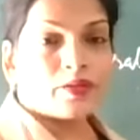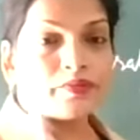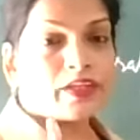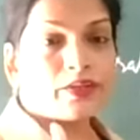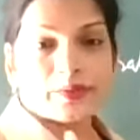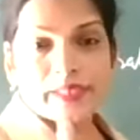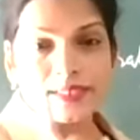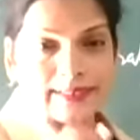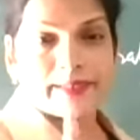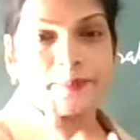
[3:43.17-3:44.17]
We know that
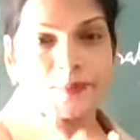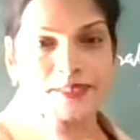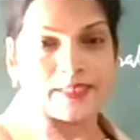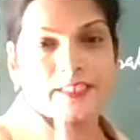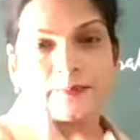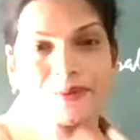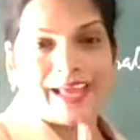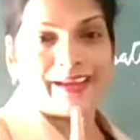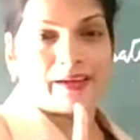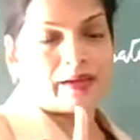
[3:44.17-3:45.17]
C plus is
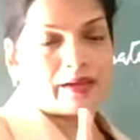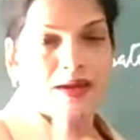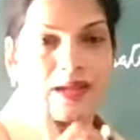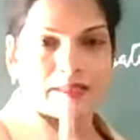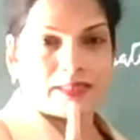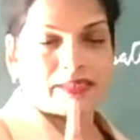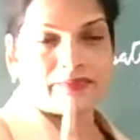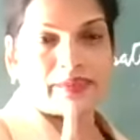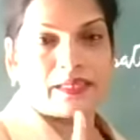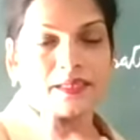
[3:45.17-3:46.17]
planar. Last year
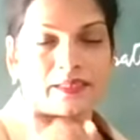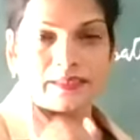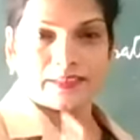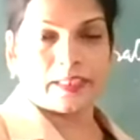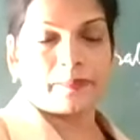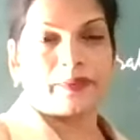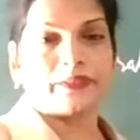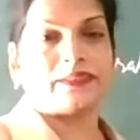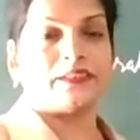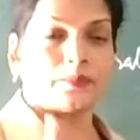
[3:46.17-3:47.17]
we learned C plus
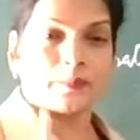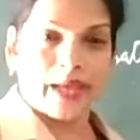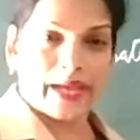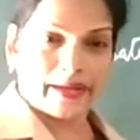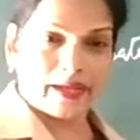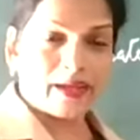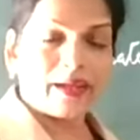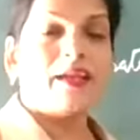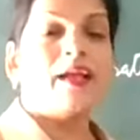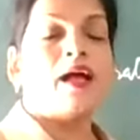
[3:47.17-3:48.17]
is planar
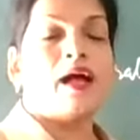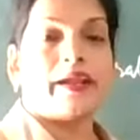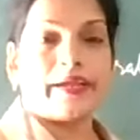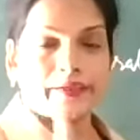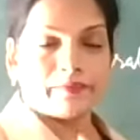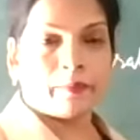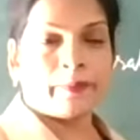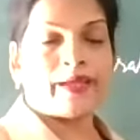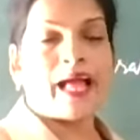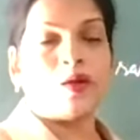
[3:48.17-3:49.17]
and it will
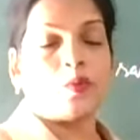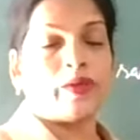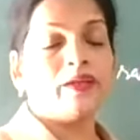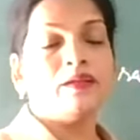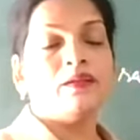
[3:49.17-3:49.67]
be having